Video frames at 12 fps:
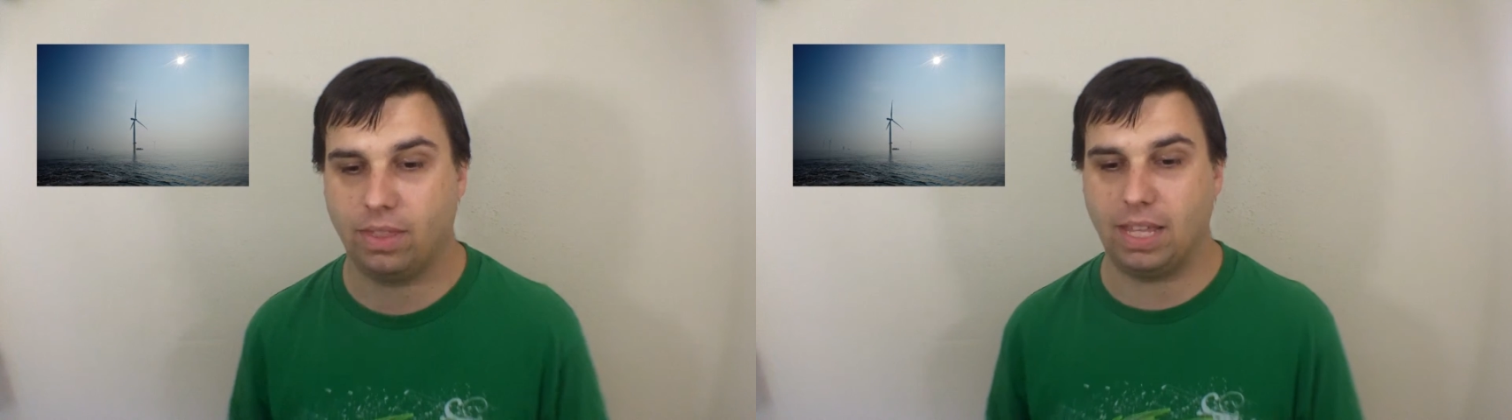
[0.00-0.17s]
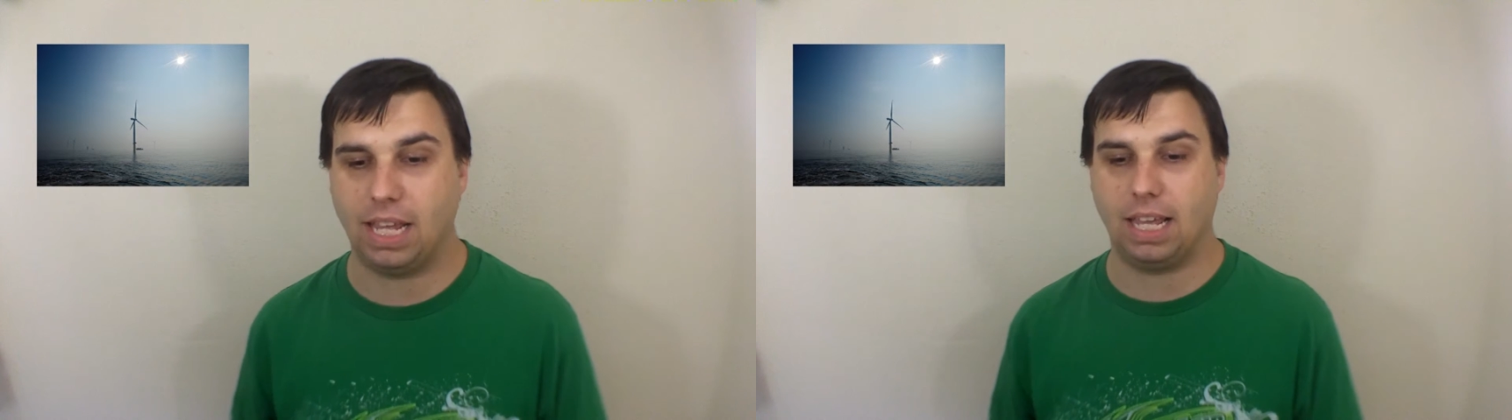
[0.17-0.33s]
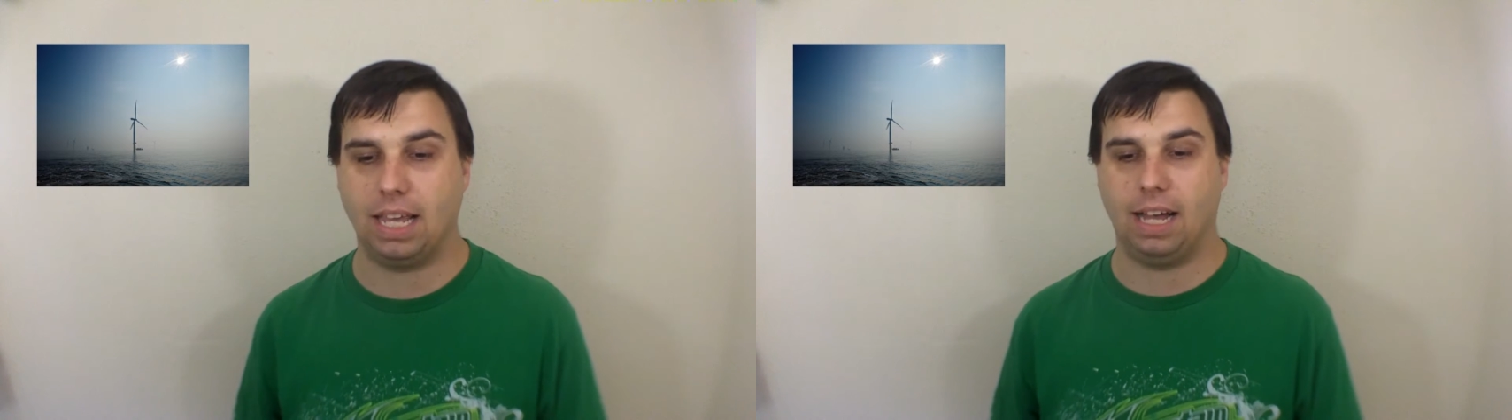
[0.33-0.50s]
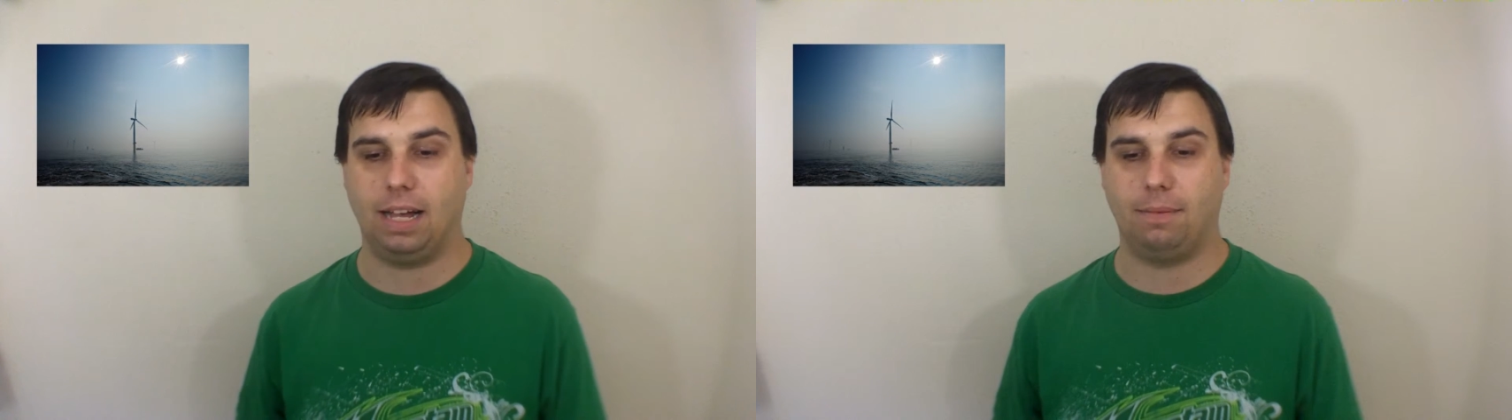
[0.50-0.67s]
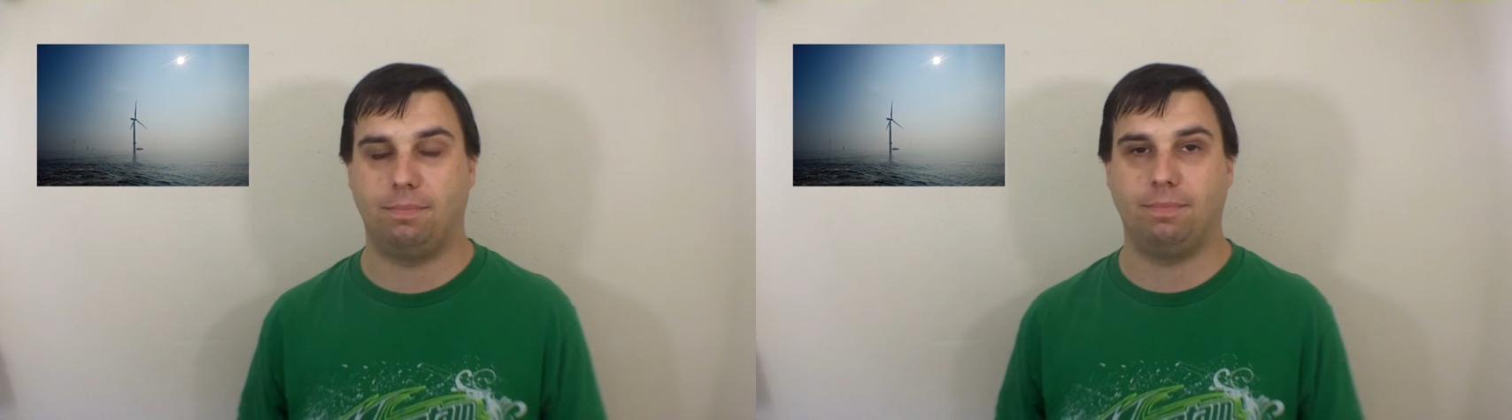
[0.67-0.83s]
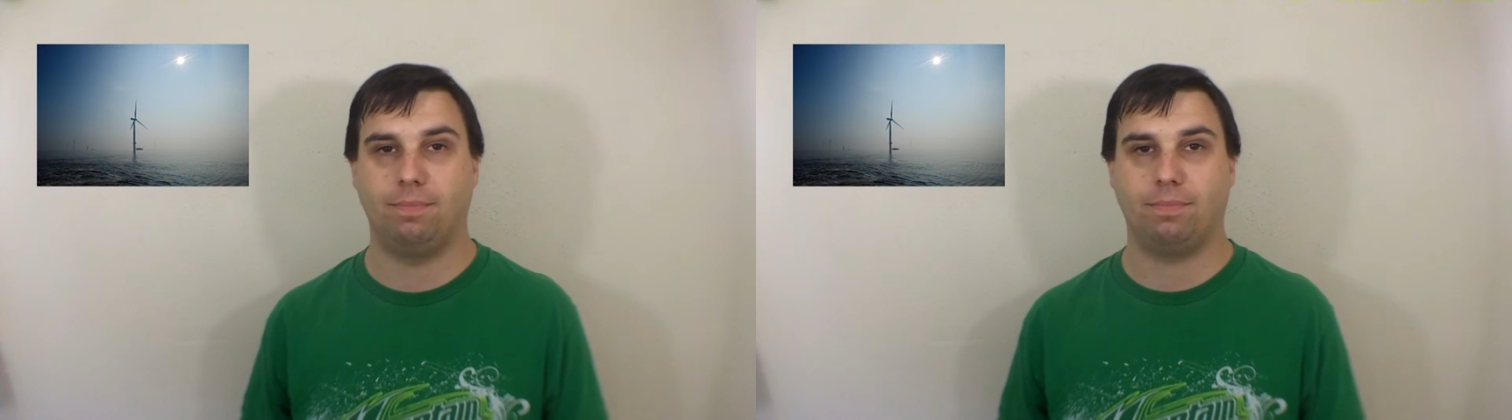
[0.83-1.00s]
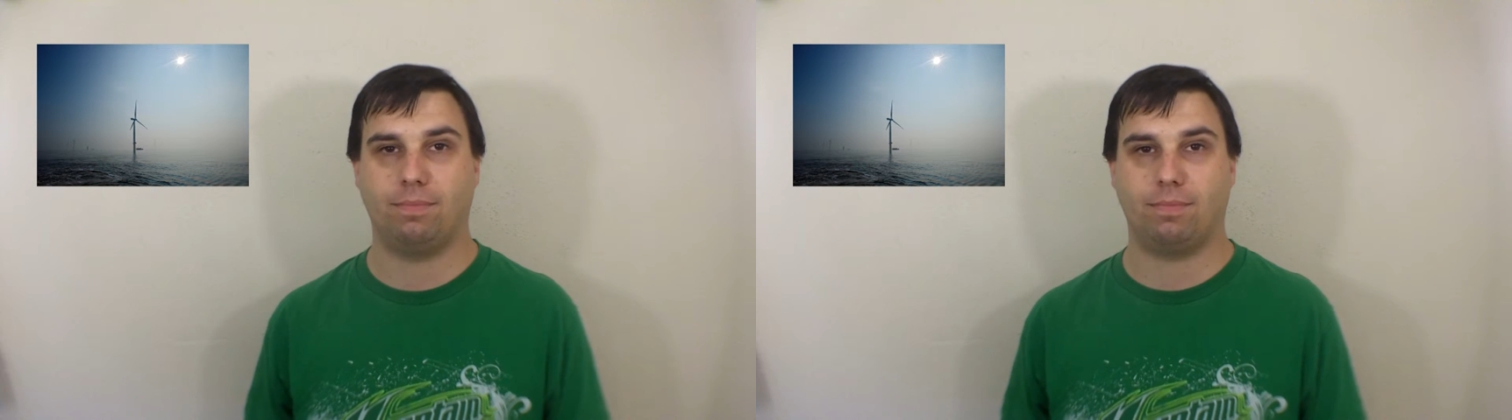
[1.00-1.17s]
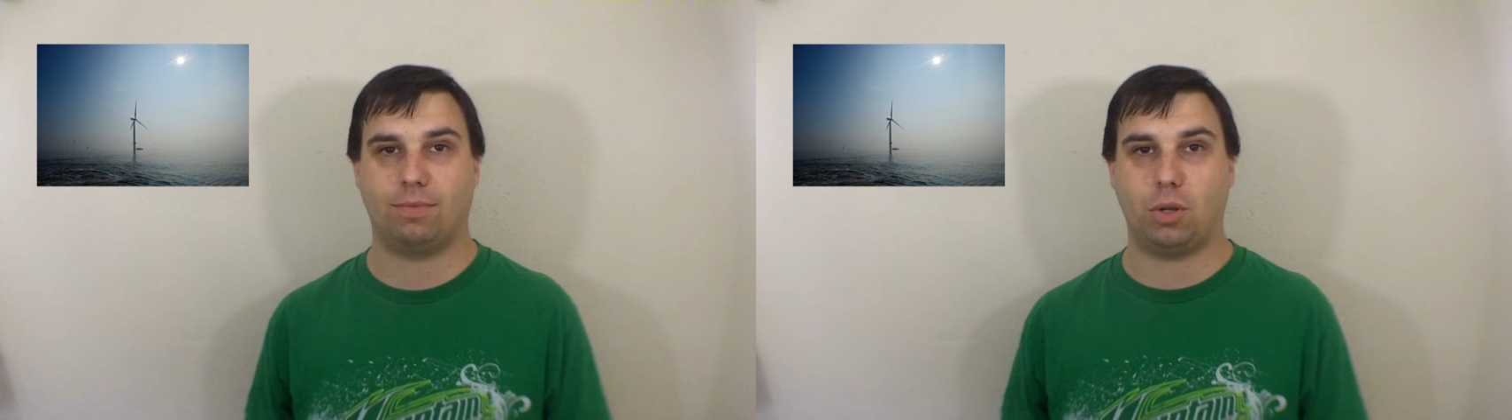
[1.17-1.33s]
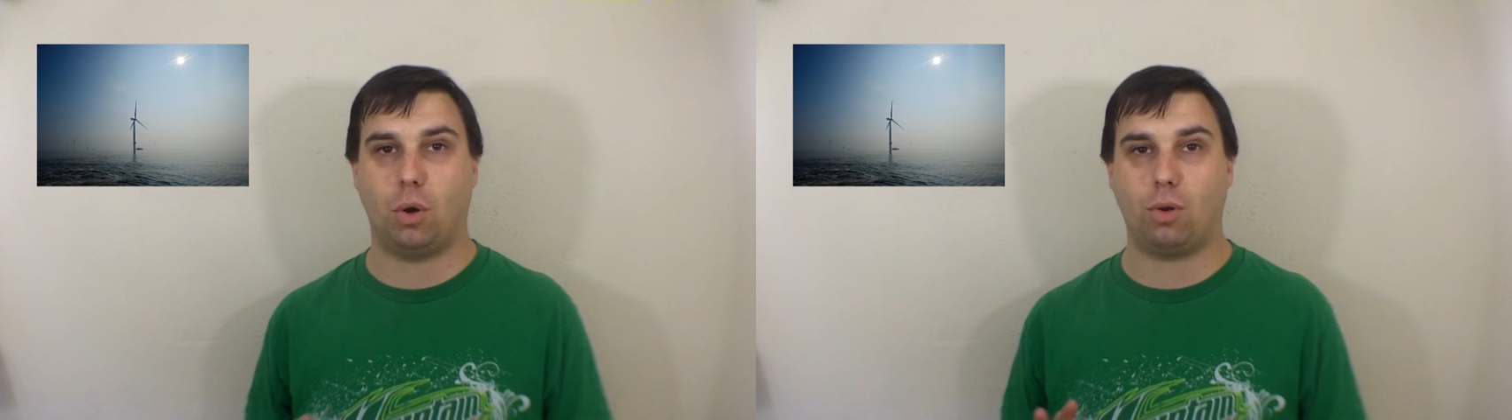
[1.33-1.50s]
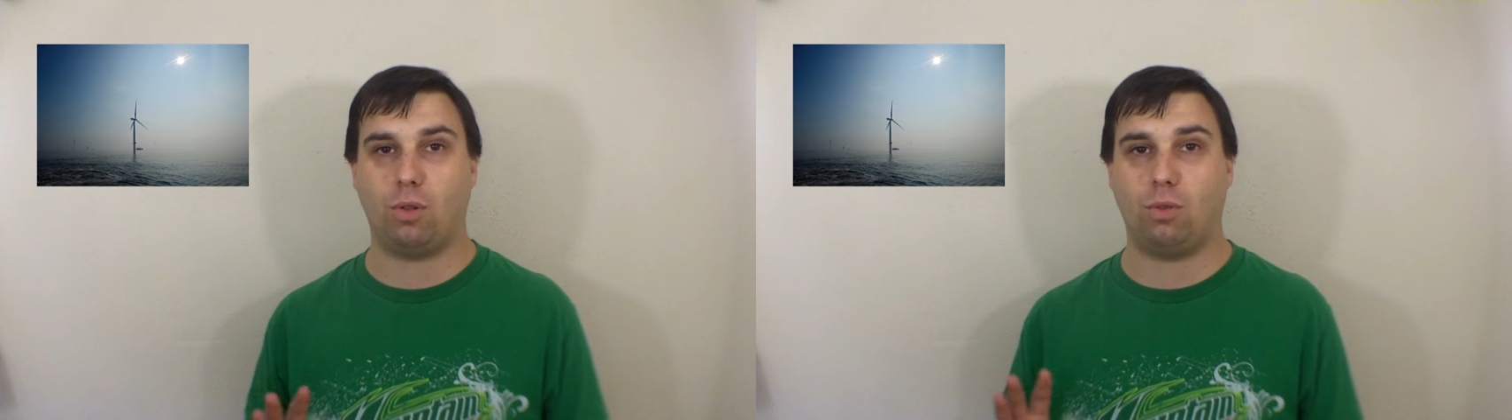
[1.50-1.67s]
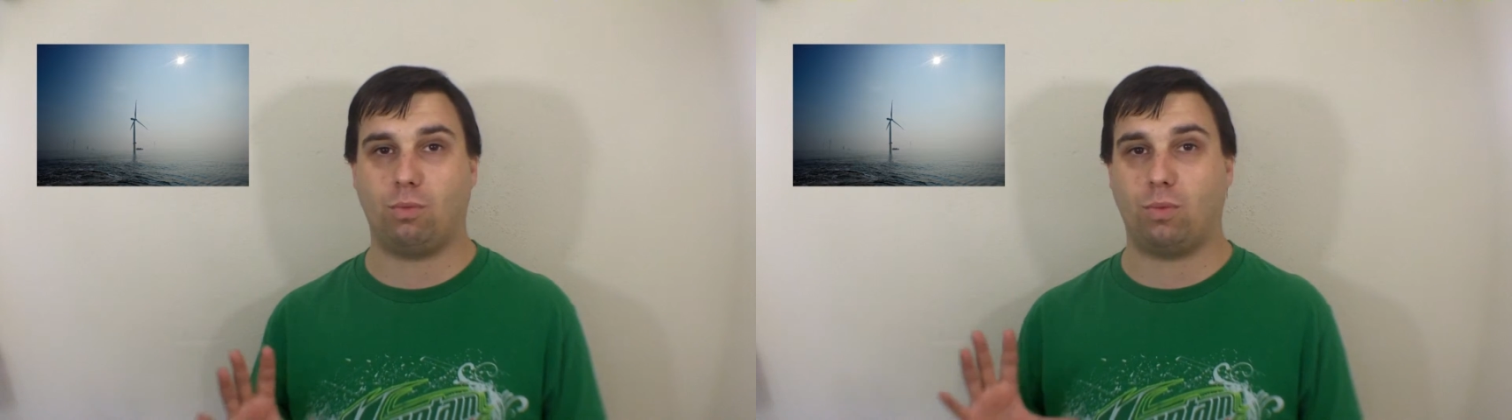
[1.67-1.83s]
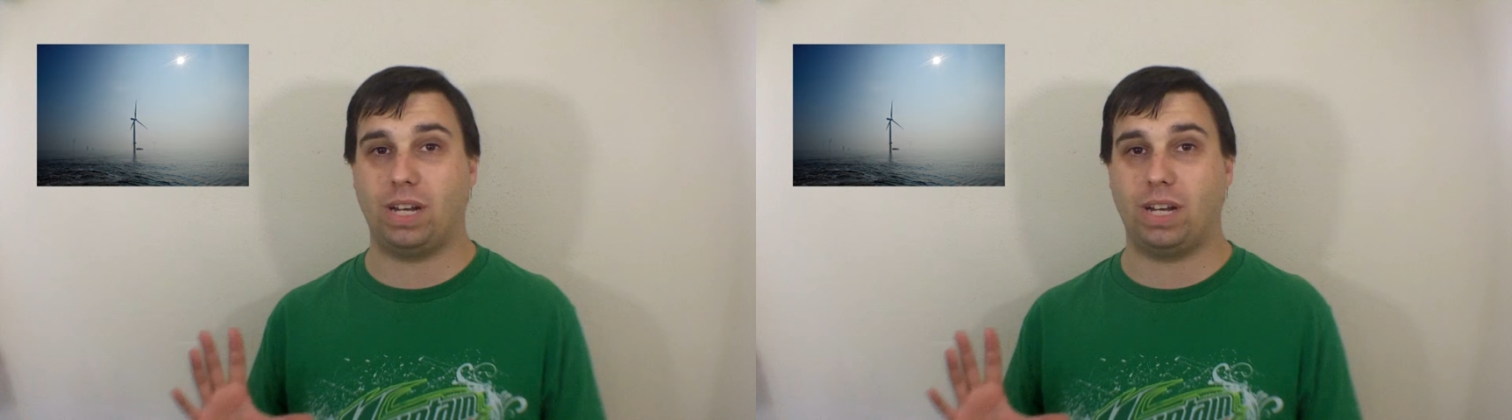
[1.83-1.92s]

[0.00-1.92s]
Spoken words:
The total